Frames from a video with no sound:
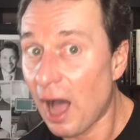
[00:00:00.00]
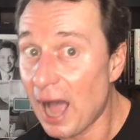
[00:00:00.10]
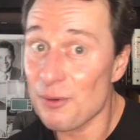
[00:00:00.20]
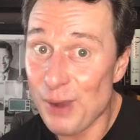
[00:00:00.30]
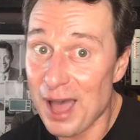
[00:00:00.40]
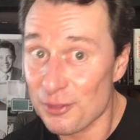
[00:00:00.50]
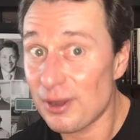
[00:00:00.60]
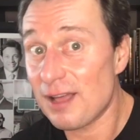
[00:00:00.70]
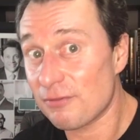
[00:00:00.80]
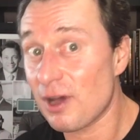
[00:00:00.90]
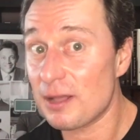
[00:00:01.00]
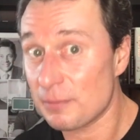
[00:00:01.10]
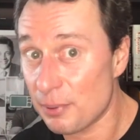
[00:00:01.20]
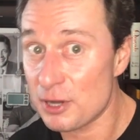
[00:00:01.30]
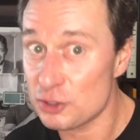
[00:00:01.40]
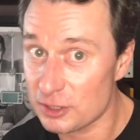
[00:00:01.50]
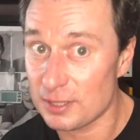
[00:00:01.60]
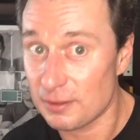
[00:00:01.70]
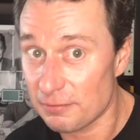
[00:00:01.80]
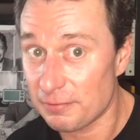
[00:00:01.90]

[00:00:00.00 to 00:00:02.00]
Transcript: I'd rather have gotten punched in the